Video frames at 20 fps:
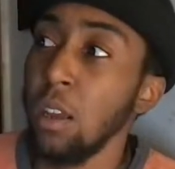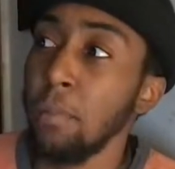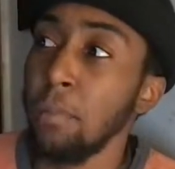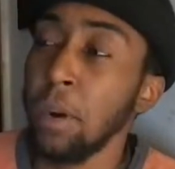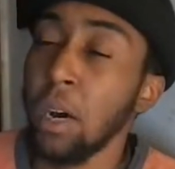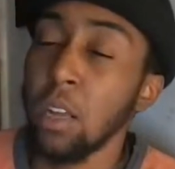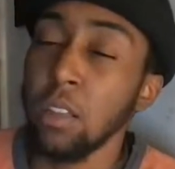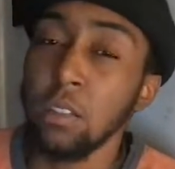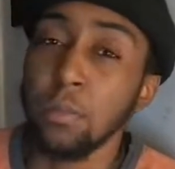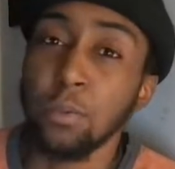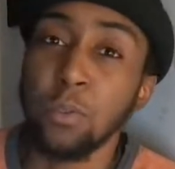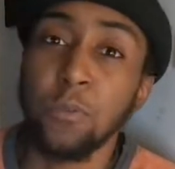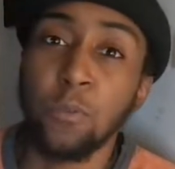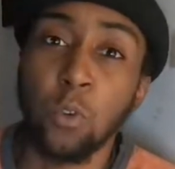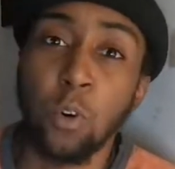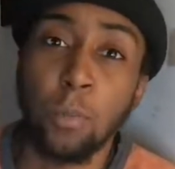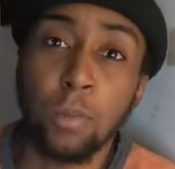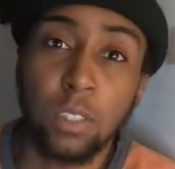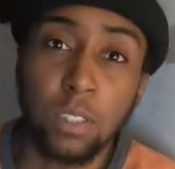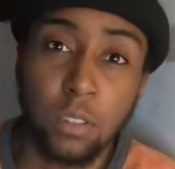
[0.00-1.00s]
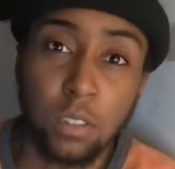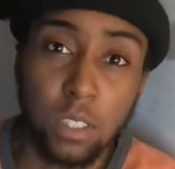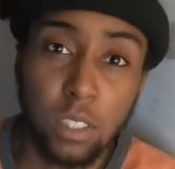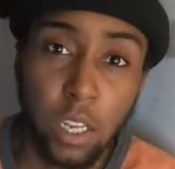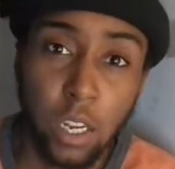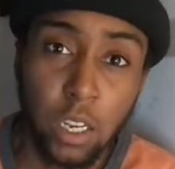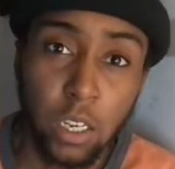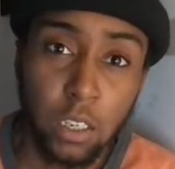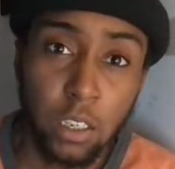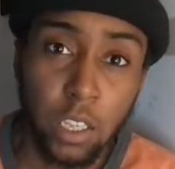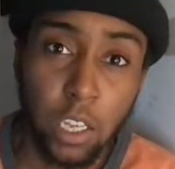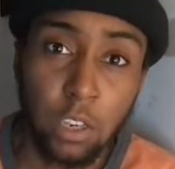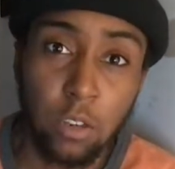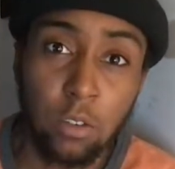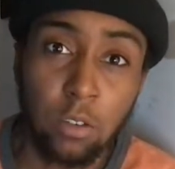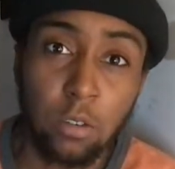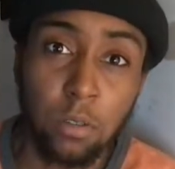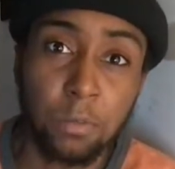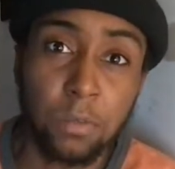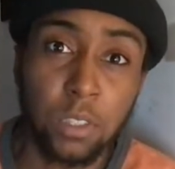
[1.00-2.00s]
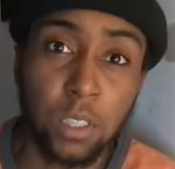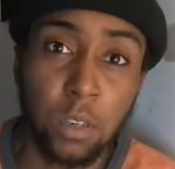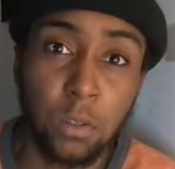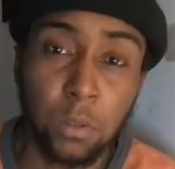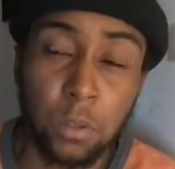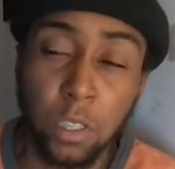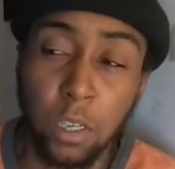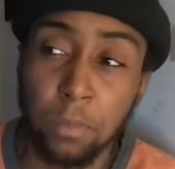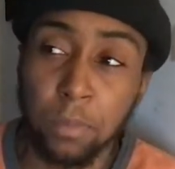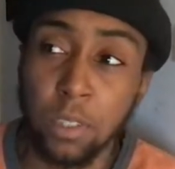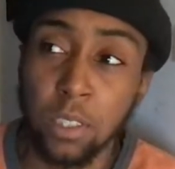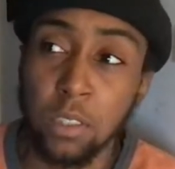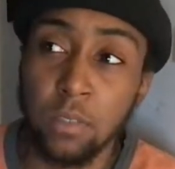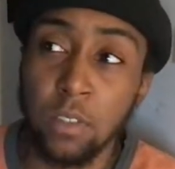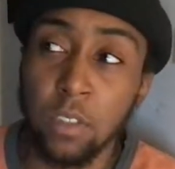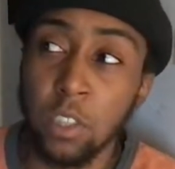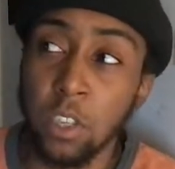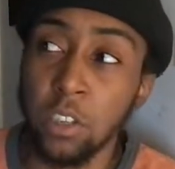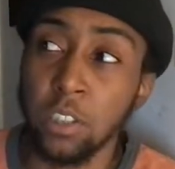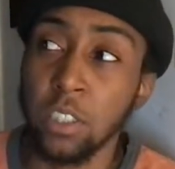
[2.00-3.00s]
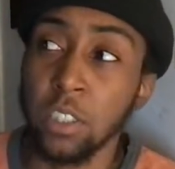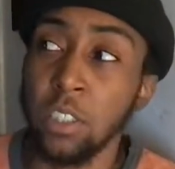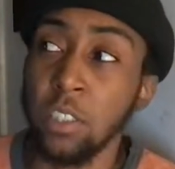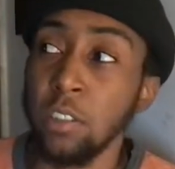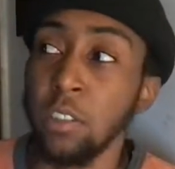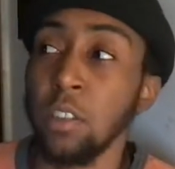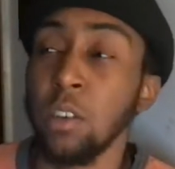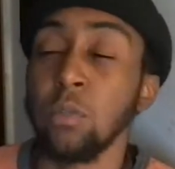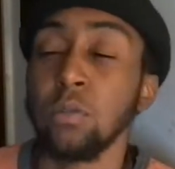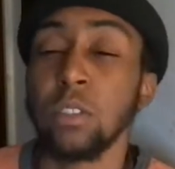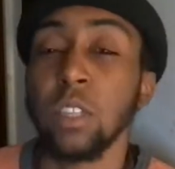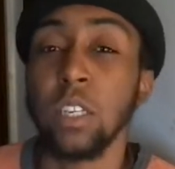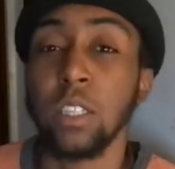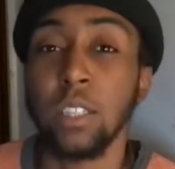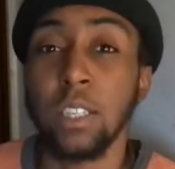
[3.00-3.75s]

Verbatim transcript: by the performance of the skate, and they themselves do not believe that there's anything else they,